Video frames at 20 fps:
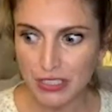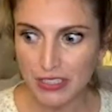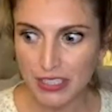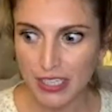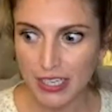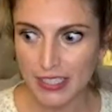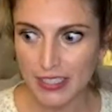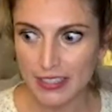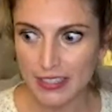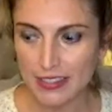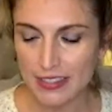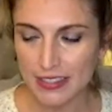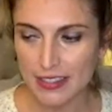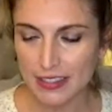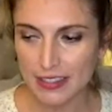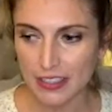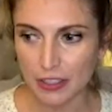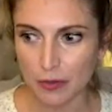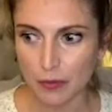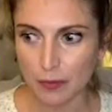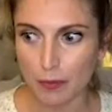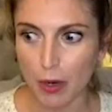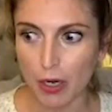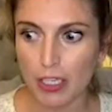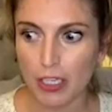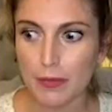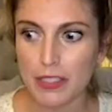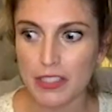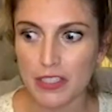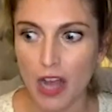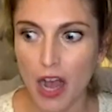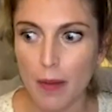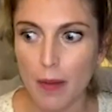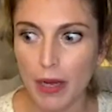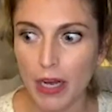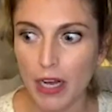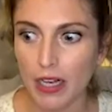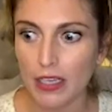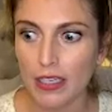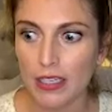and you know, Mark
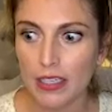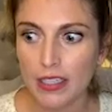Madama,